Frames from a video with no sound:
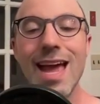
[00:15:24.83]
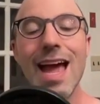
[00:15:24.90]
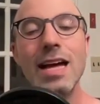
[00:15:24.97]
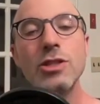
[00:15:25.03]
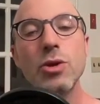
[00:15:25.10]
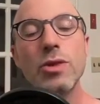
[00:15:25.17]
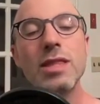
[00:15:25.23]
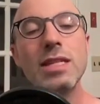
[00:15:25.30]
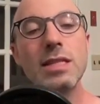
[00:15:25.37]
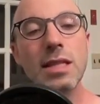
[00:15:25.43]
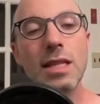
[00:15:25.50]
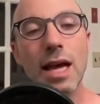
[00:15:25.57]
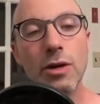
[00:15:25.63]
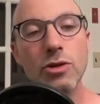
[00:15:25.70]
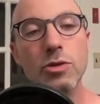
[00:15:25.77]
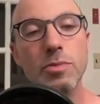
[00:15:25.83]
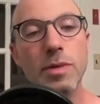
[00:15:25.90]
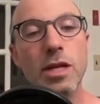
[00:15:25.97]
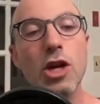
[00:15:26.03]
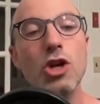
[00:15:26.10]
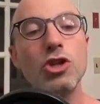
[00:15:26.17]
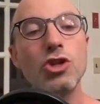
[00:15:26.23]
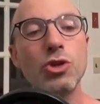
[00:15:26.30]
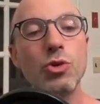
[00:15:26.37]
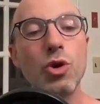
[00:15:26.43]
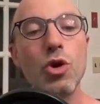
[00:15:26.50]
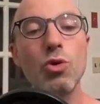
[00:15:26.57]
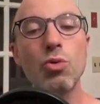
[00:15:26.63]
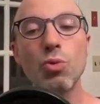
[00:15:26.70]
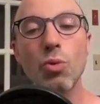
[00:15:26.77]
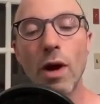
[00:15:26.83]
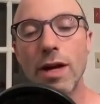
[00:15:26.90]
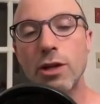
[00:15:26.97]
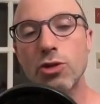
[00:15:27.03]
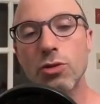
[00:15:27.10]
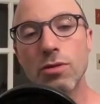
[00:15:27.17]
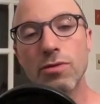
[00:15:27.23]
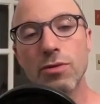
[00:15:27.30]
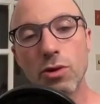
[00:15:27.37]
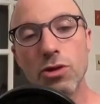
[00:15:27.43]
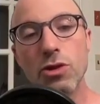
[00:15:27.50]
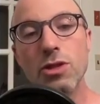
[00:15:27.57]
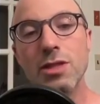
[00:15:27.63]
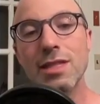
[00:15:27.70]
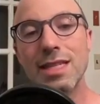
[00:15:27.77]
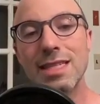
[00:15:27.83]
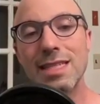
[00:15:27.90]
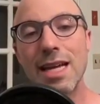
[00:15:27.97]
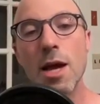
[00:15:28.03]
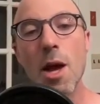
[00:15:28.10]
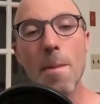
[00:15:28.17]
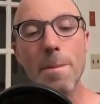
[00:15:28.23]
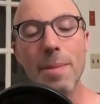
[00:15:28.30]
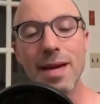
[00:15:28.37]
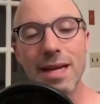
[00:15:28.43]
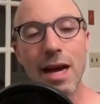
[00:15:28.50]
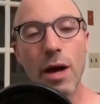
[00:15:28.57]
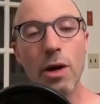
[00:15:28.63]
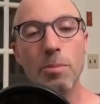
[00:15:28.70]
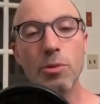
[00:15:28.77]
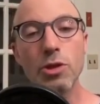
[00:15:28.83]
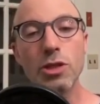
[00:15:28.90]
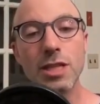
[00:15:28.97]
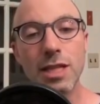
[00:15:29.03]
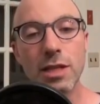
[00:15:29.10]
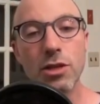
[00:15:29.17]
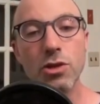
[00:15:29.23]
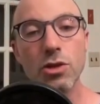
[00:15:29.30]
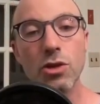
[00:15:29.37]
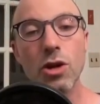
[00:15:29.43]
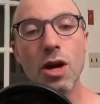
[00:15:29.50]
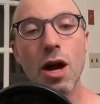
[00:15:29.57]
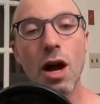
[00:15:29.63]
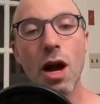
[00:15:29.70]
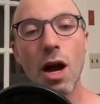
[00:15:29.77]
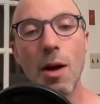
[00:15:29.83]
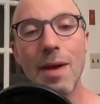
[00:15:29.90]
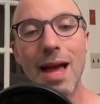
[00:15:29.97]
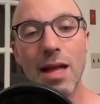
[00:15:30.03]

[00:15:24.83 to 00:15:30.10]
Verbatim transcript: And so this allows me to write traversals that say pick out a particular um,